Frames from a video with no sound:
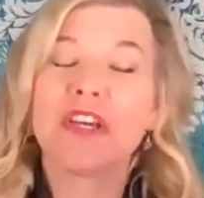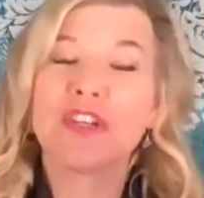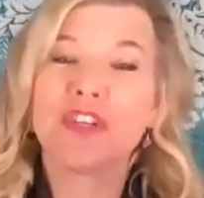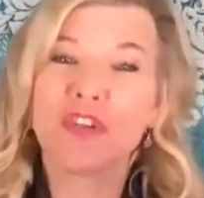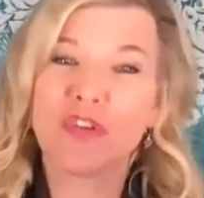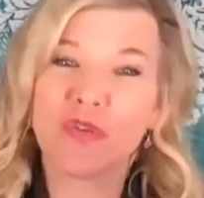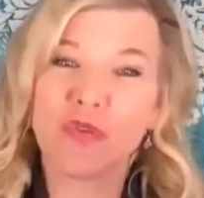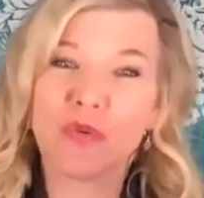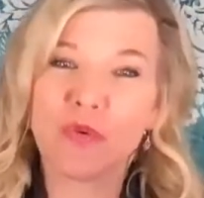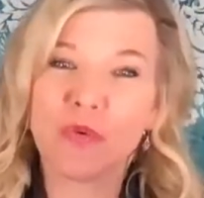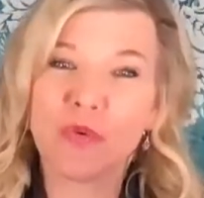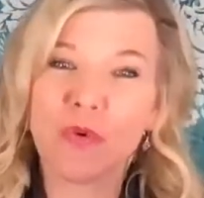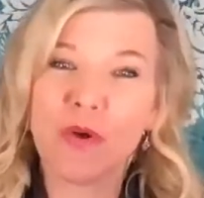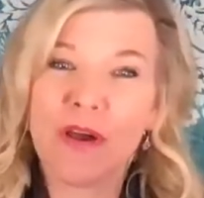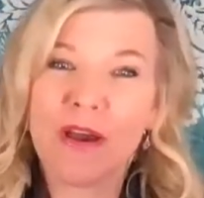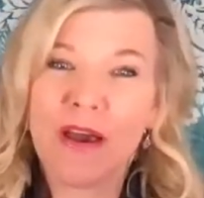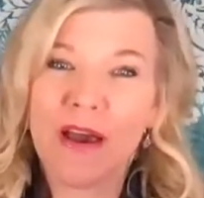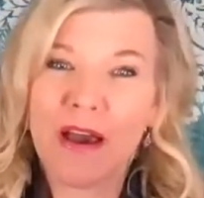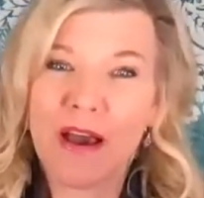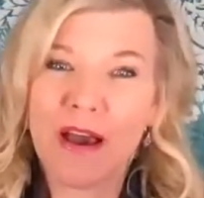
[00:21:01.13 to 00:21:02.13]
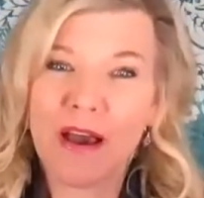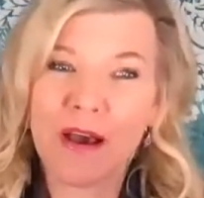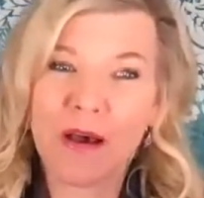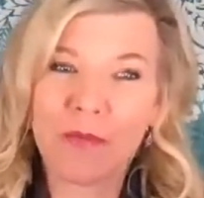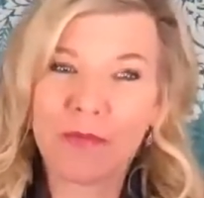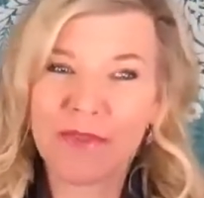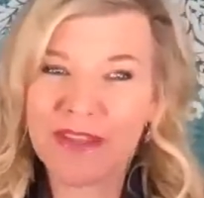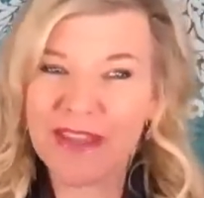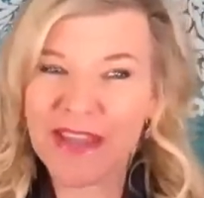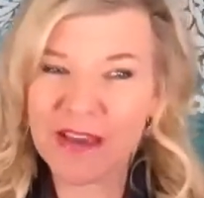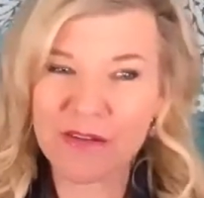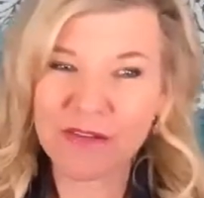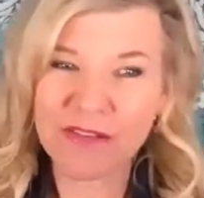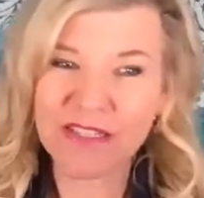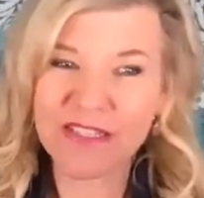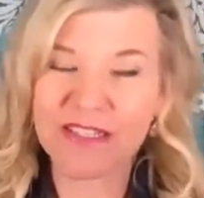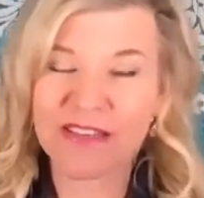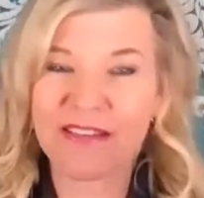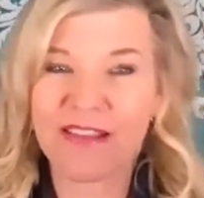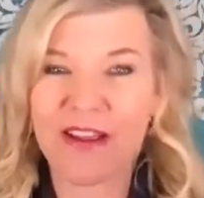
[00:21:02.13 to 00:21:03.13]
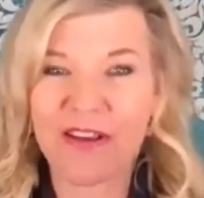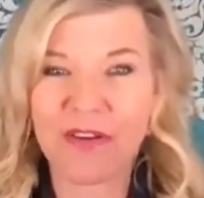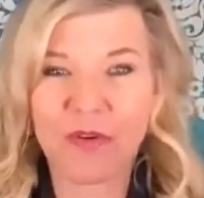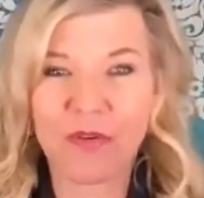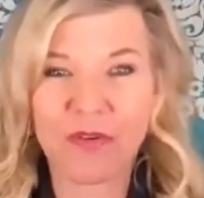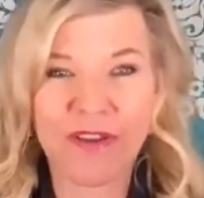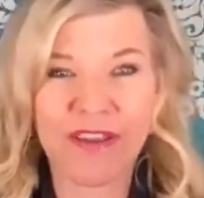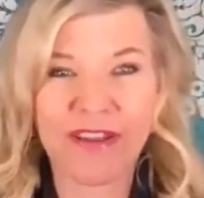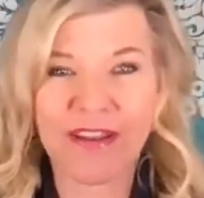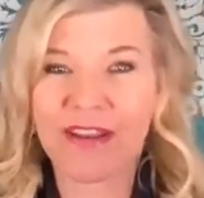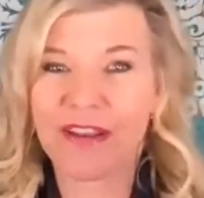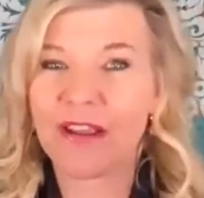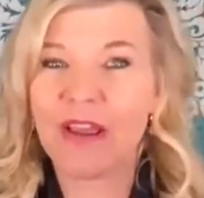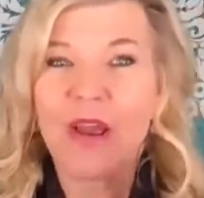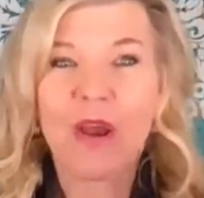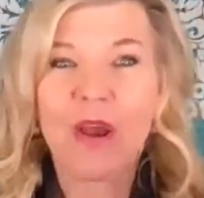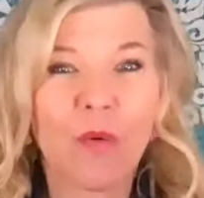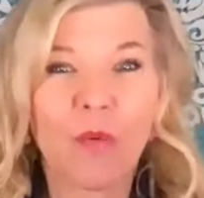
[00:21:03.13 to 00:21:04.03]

to the counseling that you're getting.